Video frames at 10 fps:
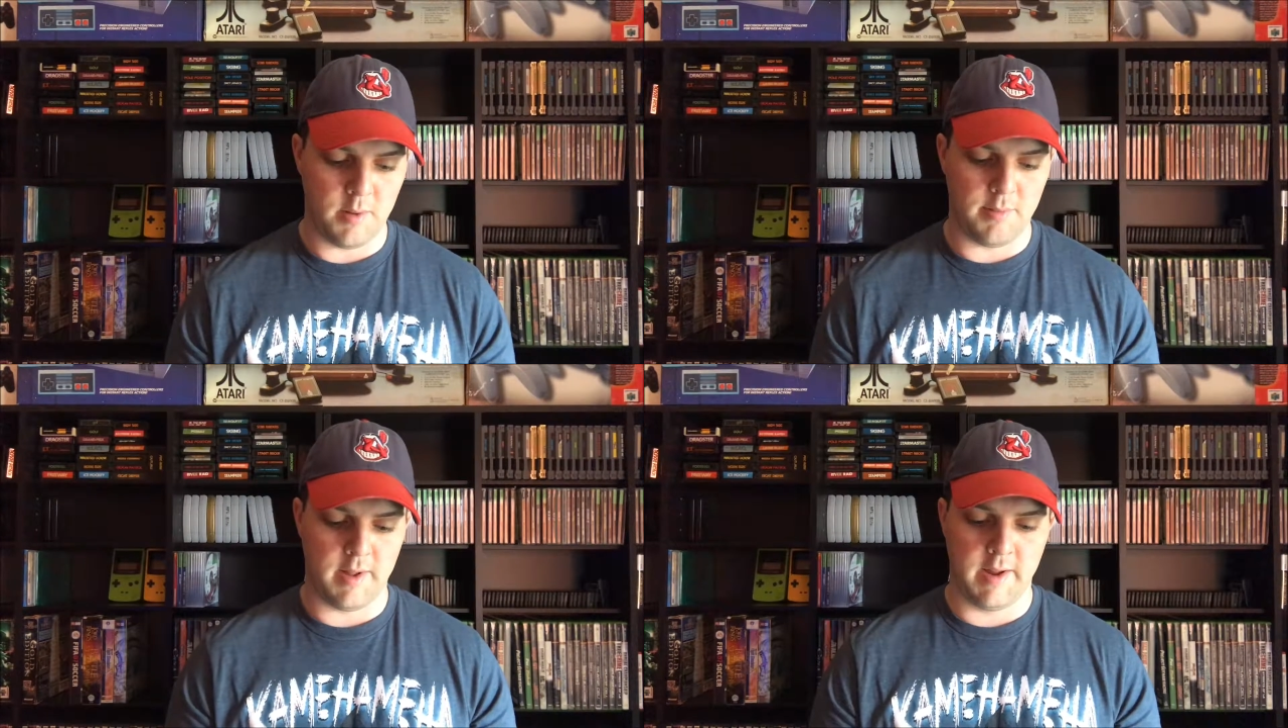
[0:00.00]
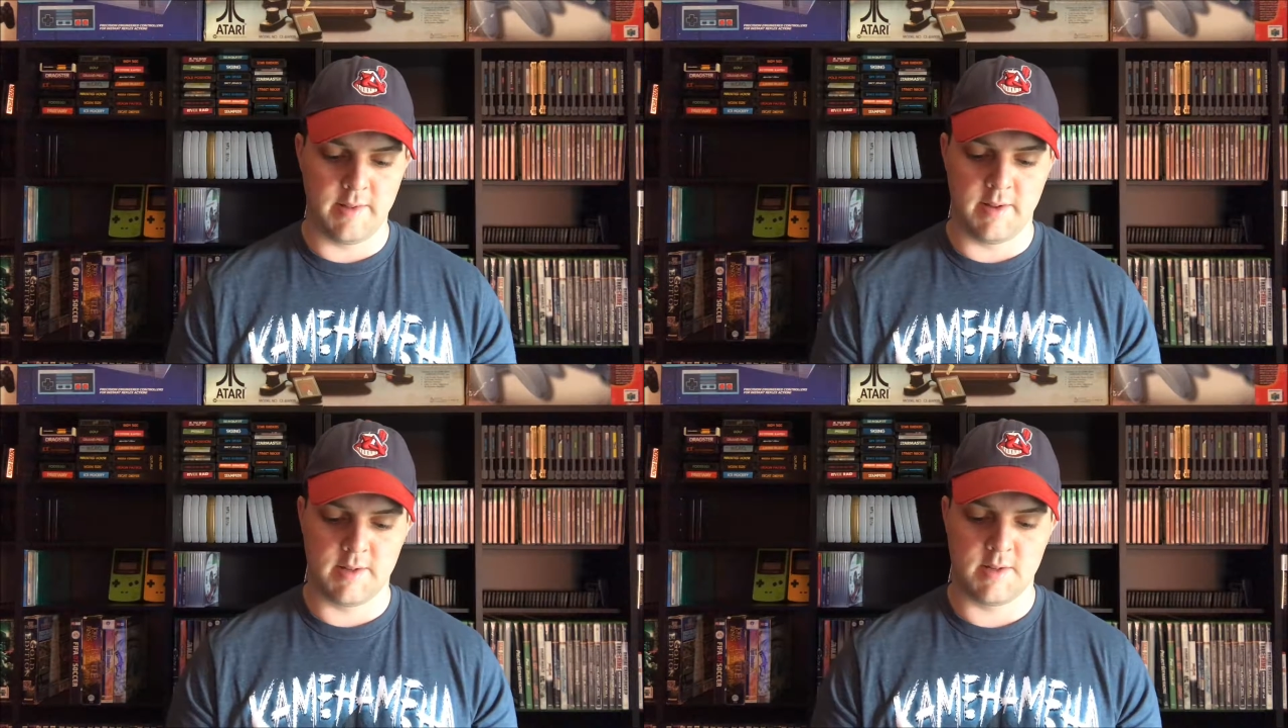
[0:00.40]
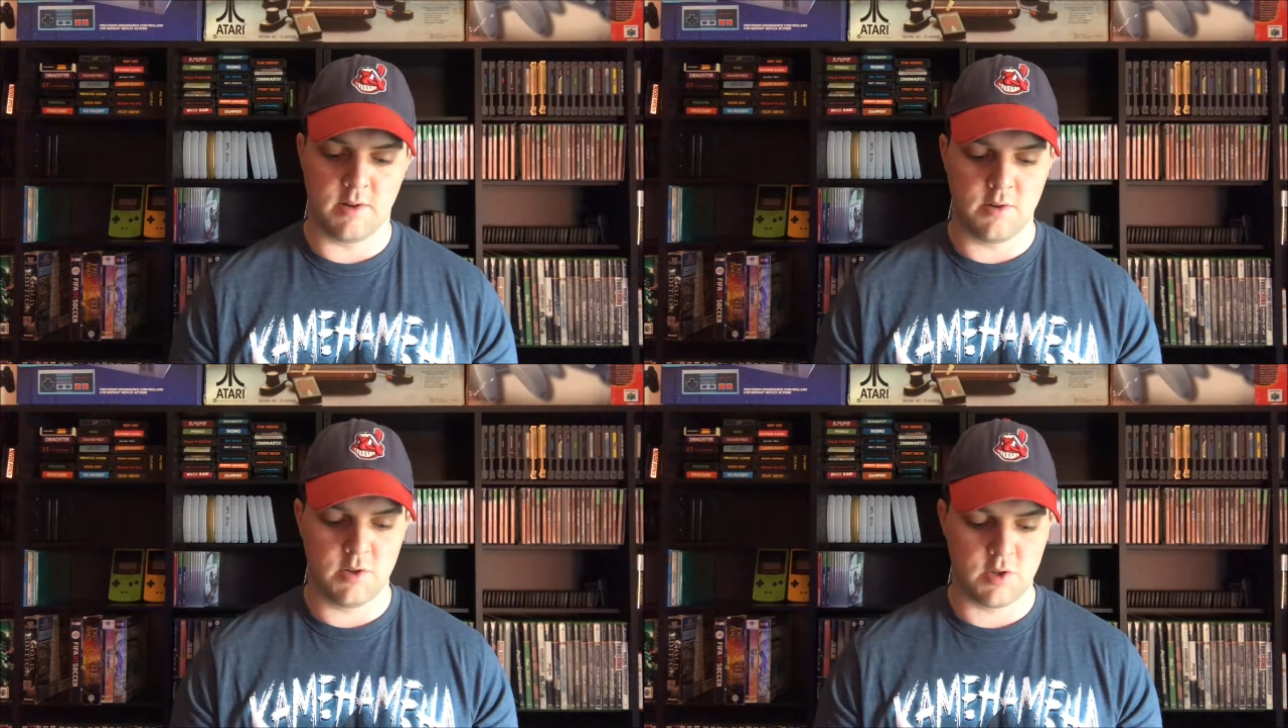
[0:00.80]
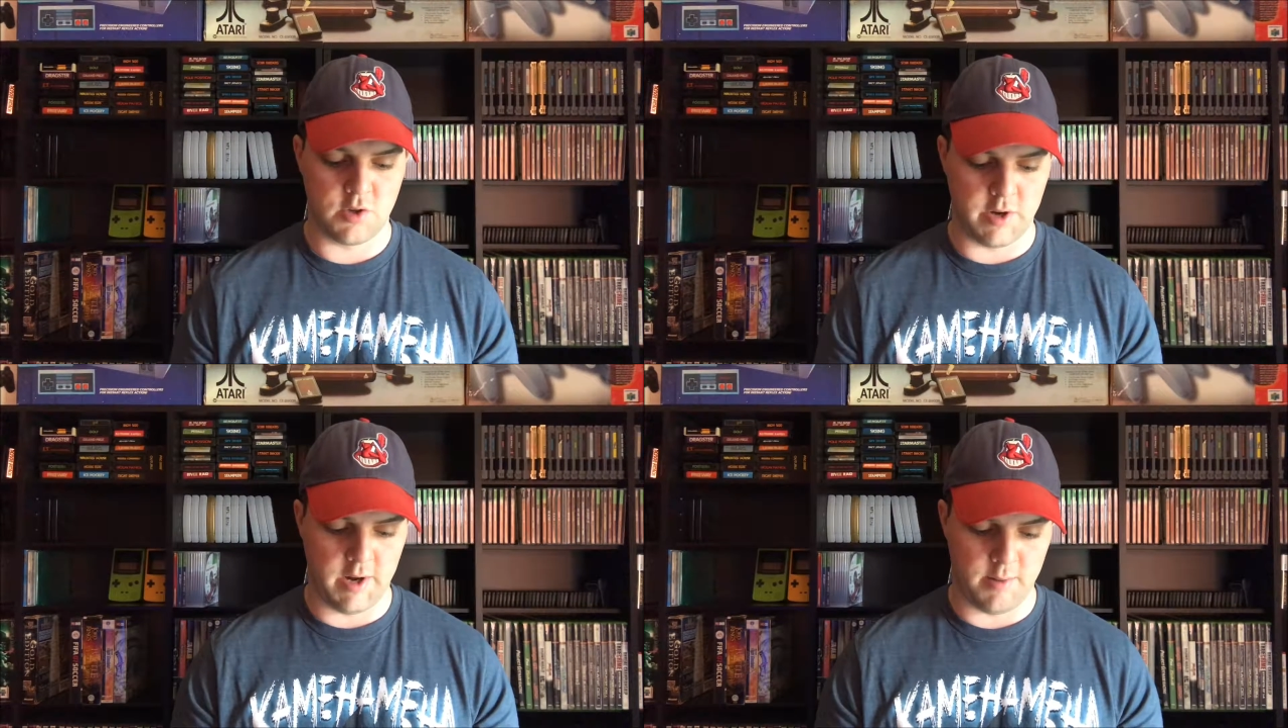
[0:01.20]
not playing this. I'll just
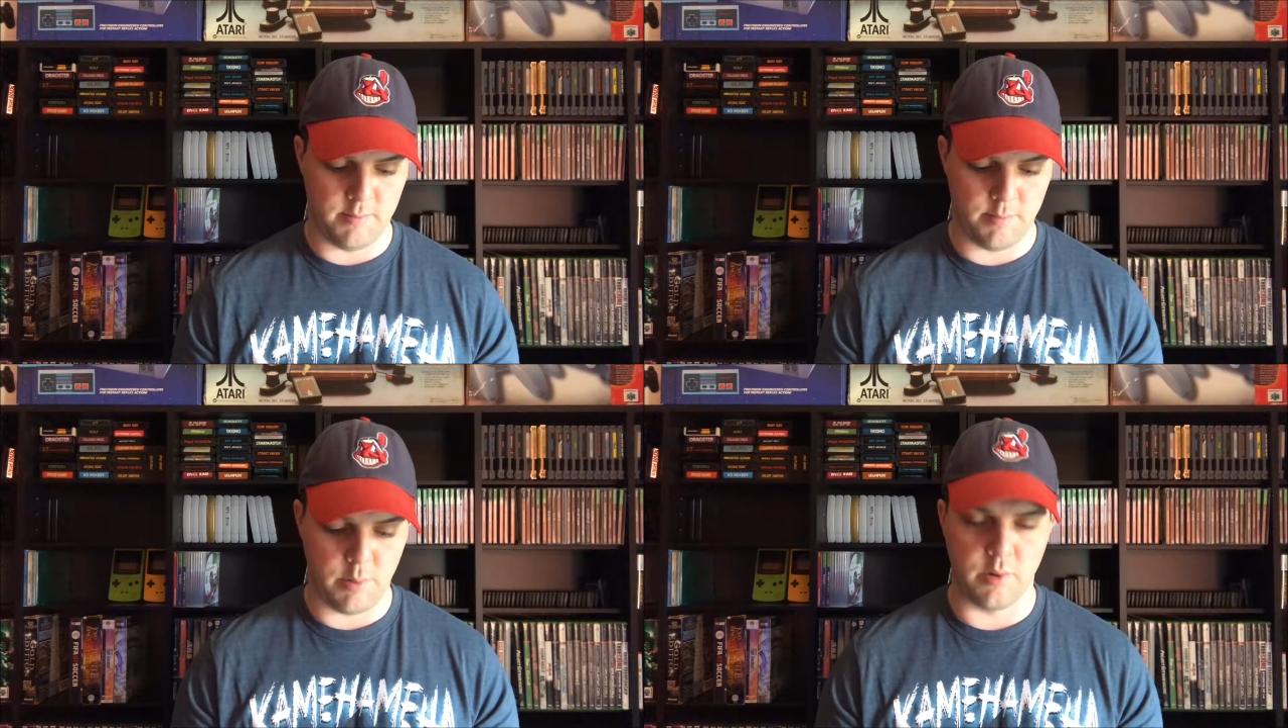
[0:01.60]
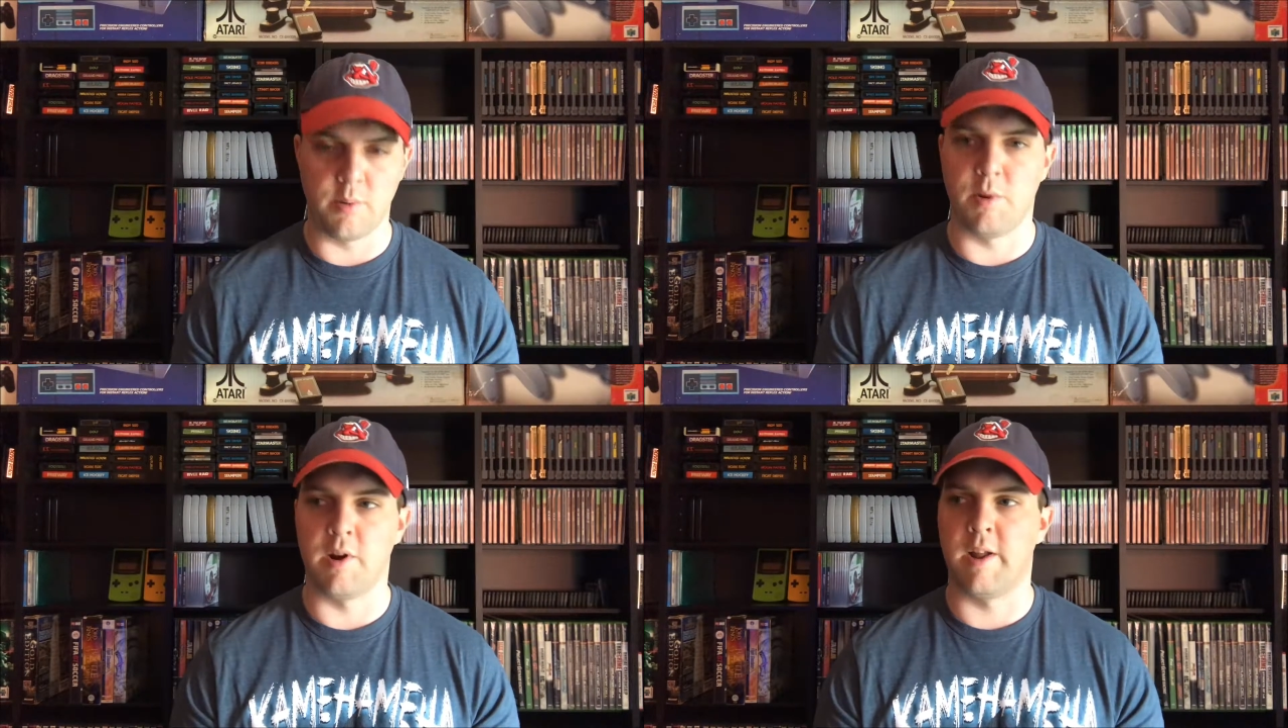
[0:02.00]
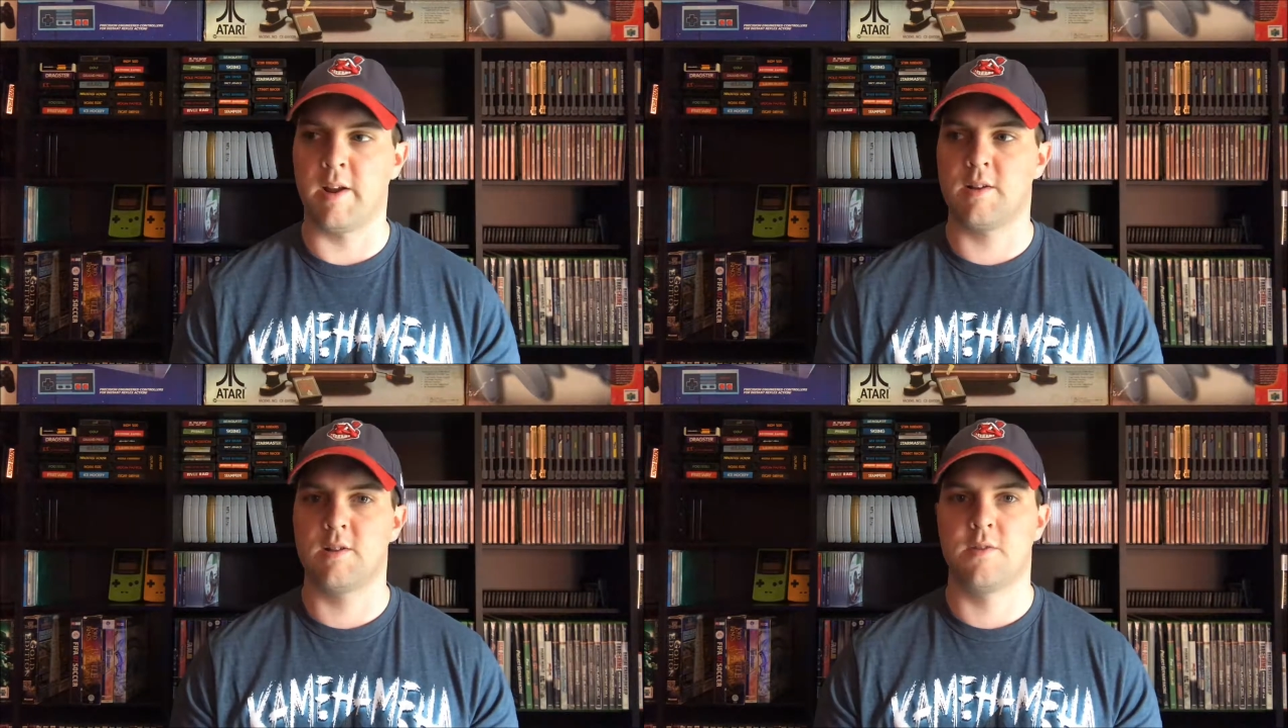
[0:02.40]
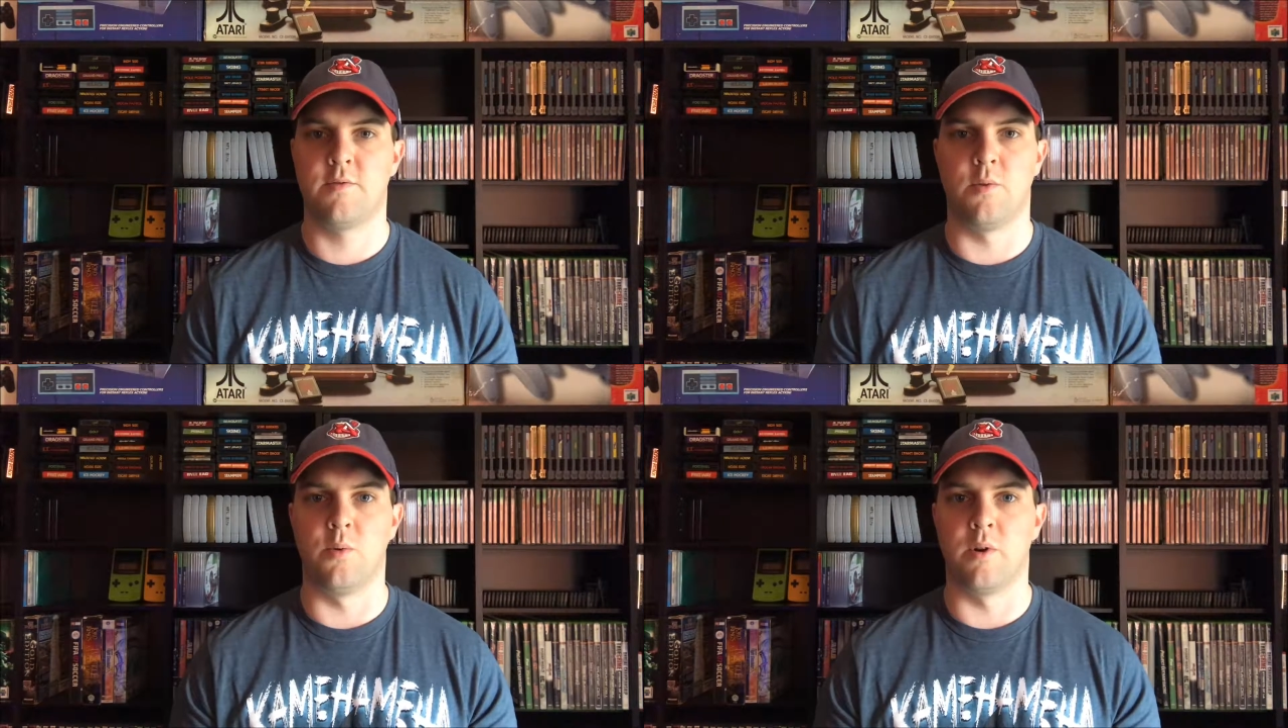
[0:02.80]
trade him Pokemon X
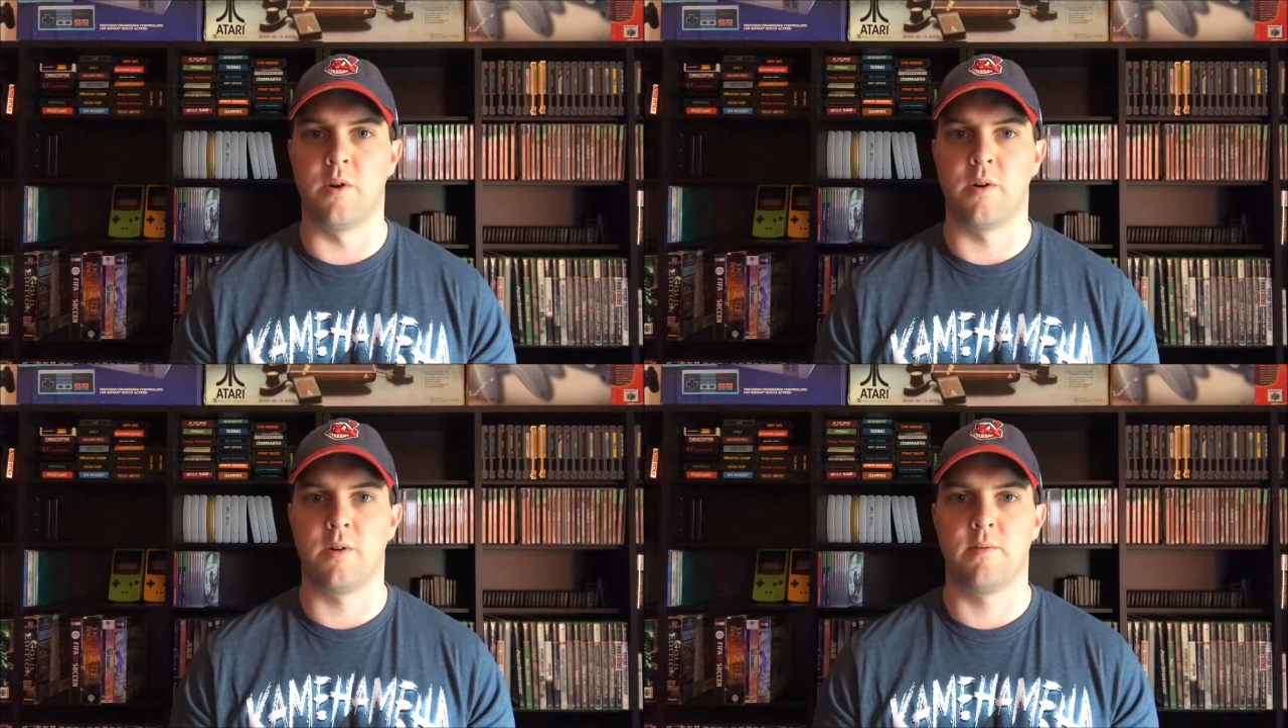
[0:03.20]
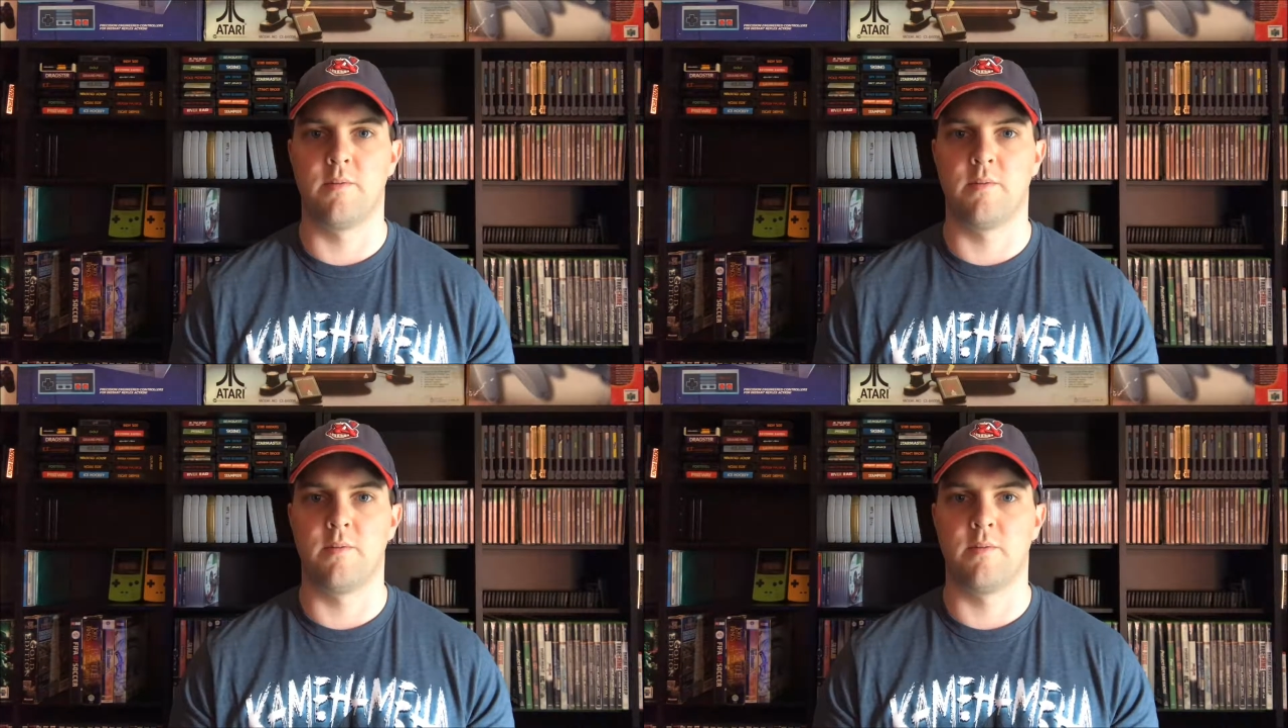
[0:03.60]
for